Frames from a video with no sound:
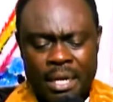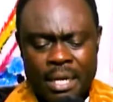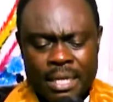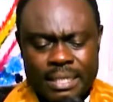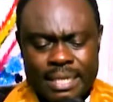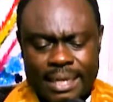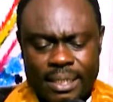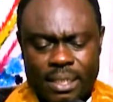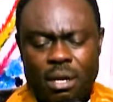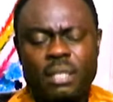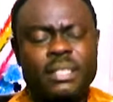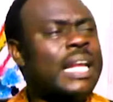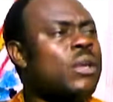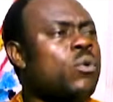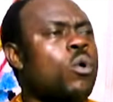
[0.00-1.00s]
There's
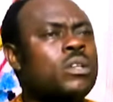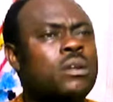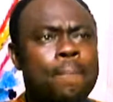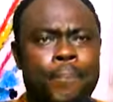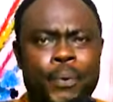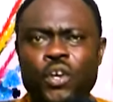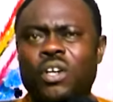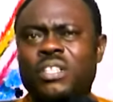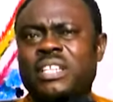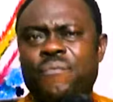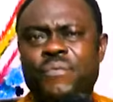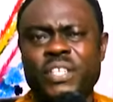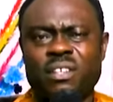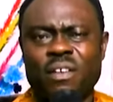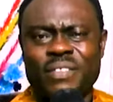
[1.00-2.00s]
nothing you want to be on the
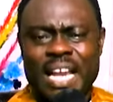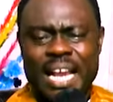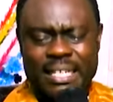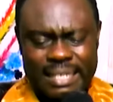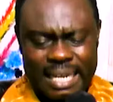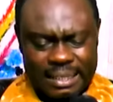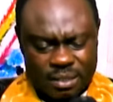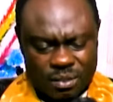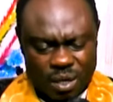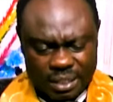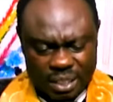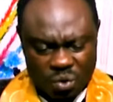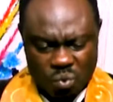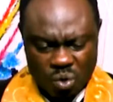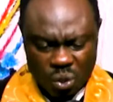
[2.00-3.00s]
face of the earth. There's
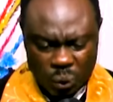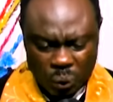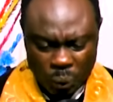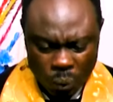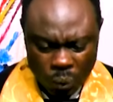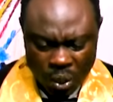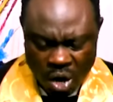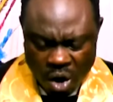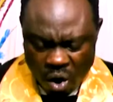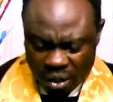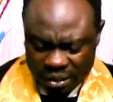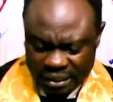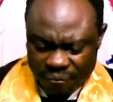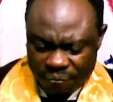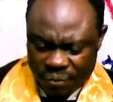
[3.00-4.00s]
nothing you want to do
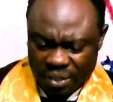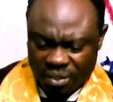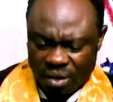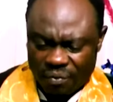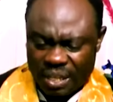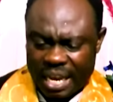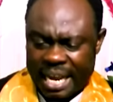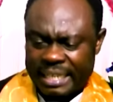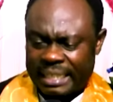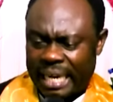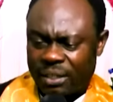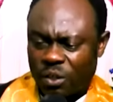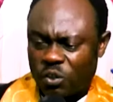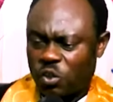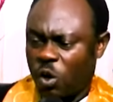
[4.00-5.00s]
on the face of the earth
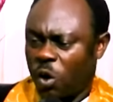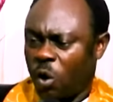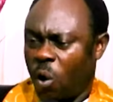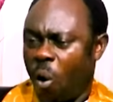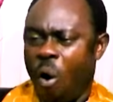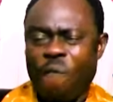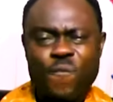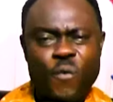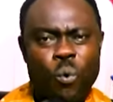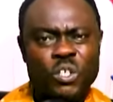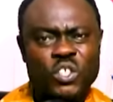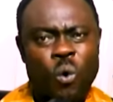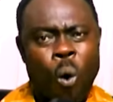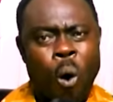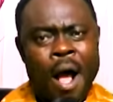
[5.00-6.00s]
that does not call for
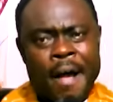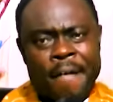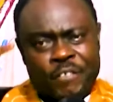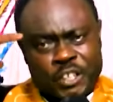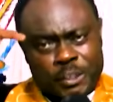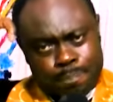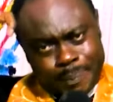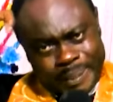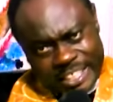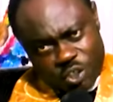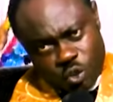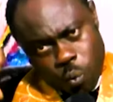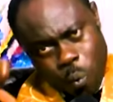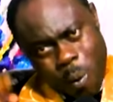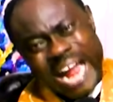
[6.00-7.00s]
what's called
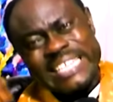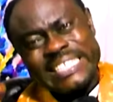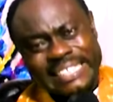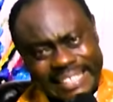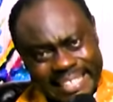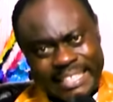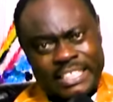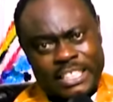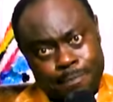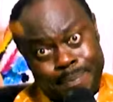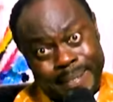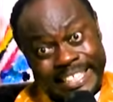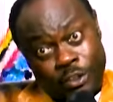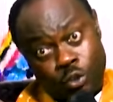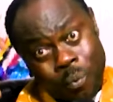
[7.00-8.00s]
spirituality.
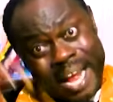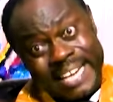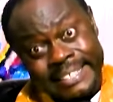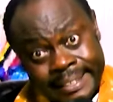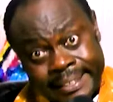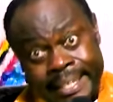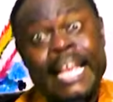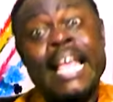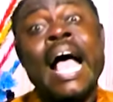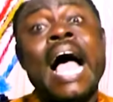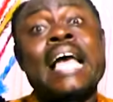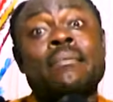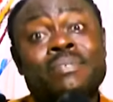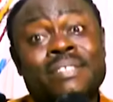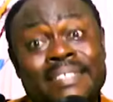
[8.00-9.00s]
Spirituality. I
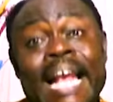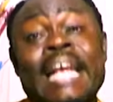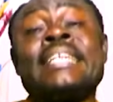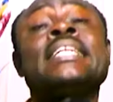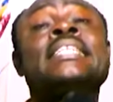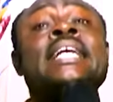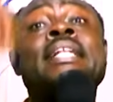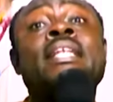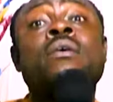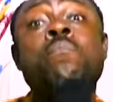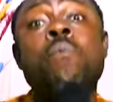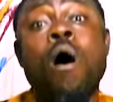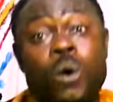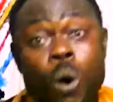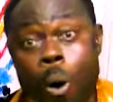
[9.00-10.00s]
am saying it
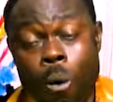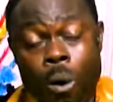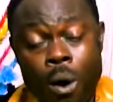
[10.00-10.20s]
tomorrow.